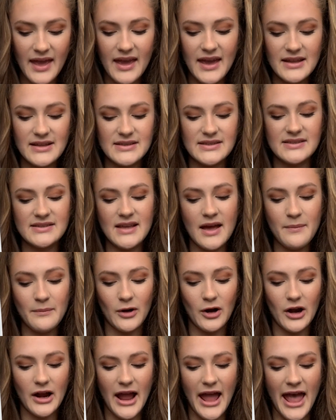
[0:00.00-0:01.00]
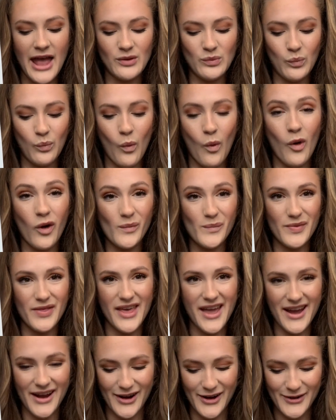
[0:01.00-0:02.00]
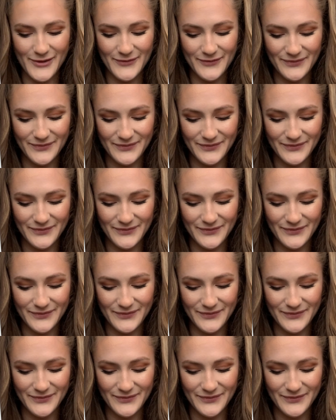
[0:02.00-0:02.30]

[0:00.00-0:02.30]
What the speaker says: it is summer and warm there.